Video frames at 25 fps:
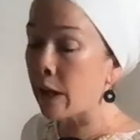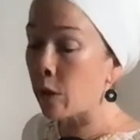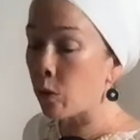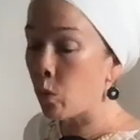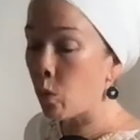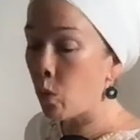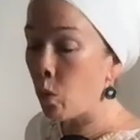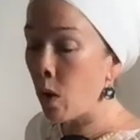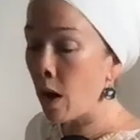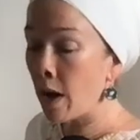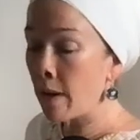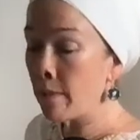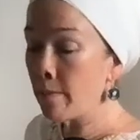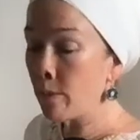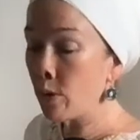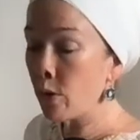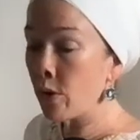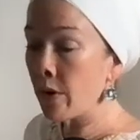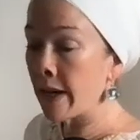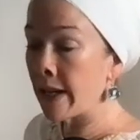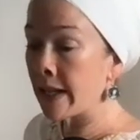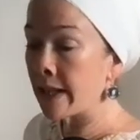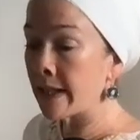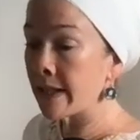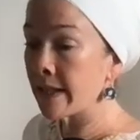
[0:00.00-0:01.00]
at one
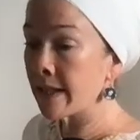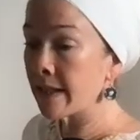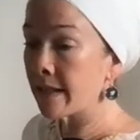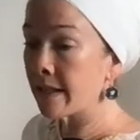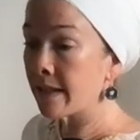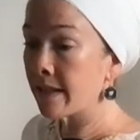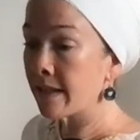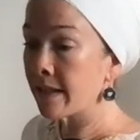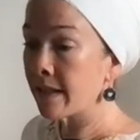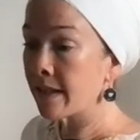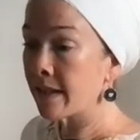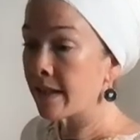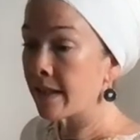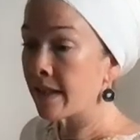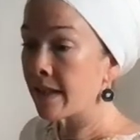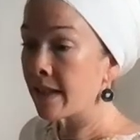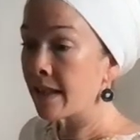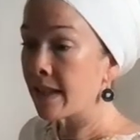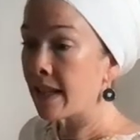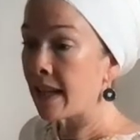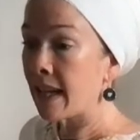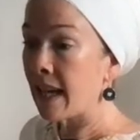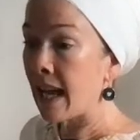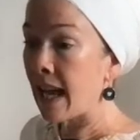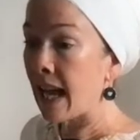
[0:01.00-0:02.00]
point
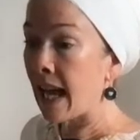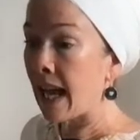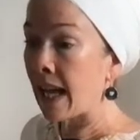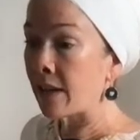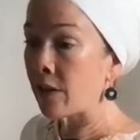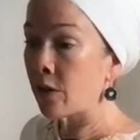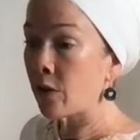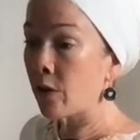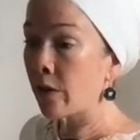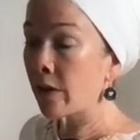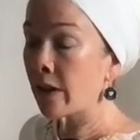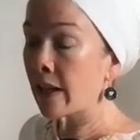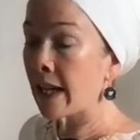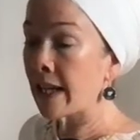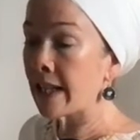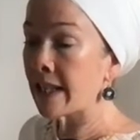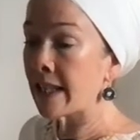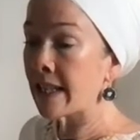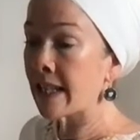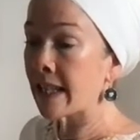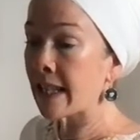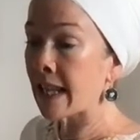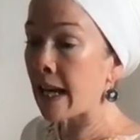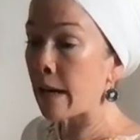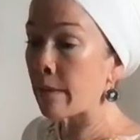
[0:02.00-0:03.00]
and not
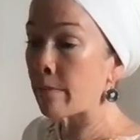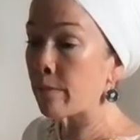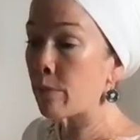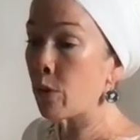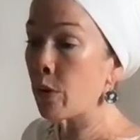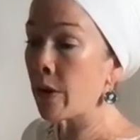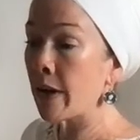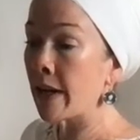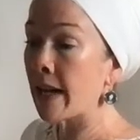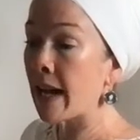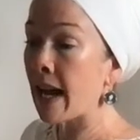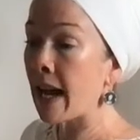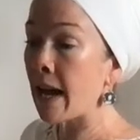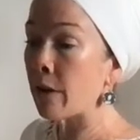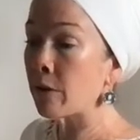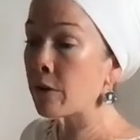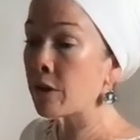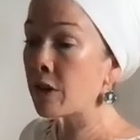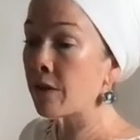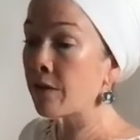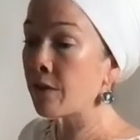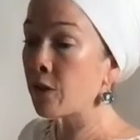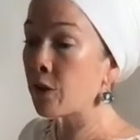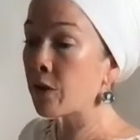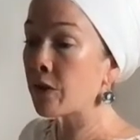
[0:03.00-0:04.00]
letting that point
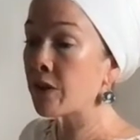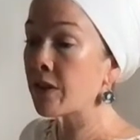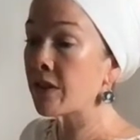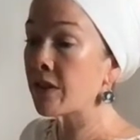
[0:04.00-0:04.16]
out of your